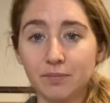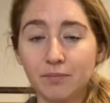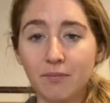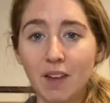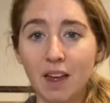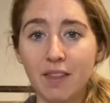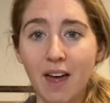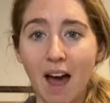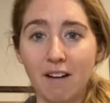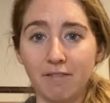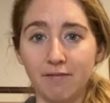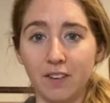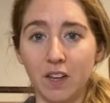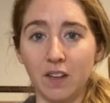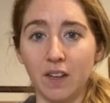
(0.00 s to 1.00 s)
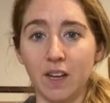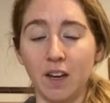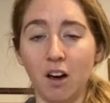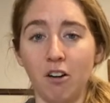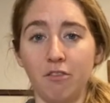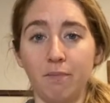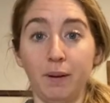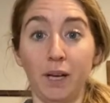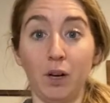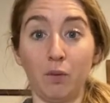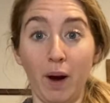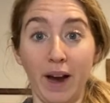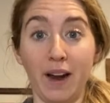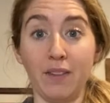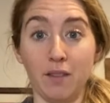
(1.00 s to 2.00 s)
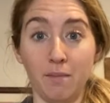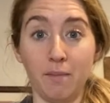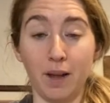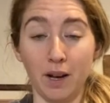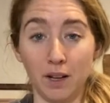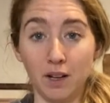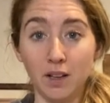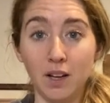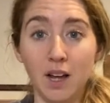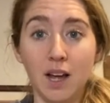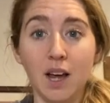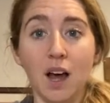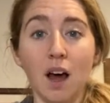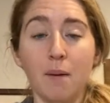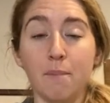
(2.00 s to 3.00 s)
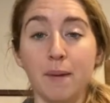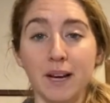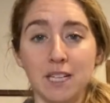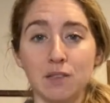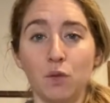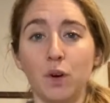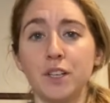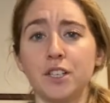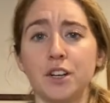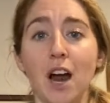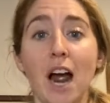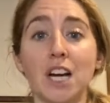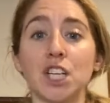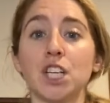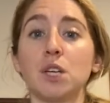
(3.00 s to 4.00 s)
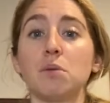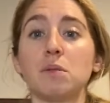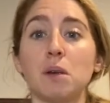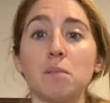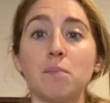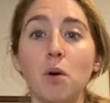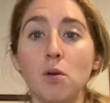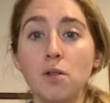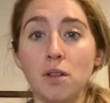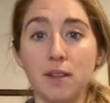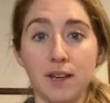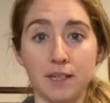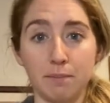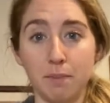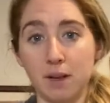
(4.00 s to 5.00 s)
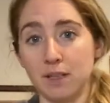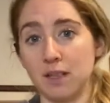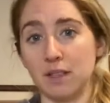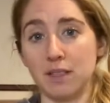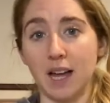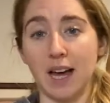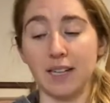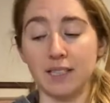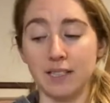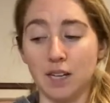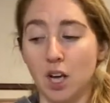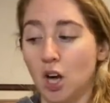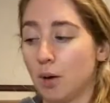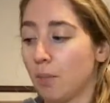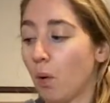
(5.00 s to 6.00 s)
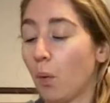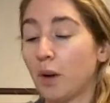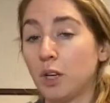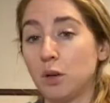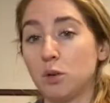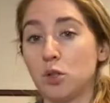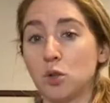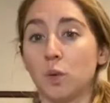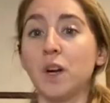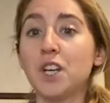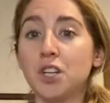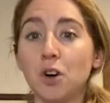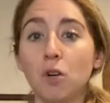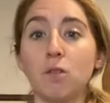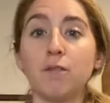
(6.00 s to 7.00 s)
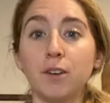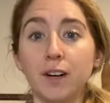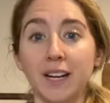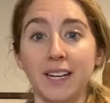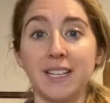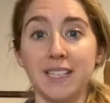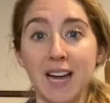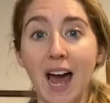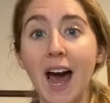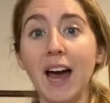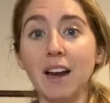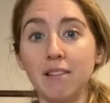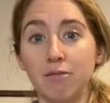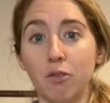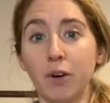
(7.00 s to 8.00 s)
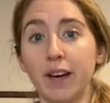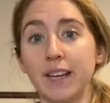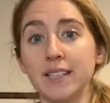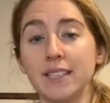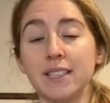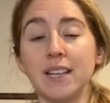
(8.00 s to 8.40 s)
that feeling of being right in the middle. Mixed voice, you're actually using both of these muscle sets. But when you switch over into head voice,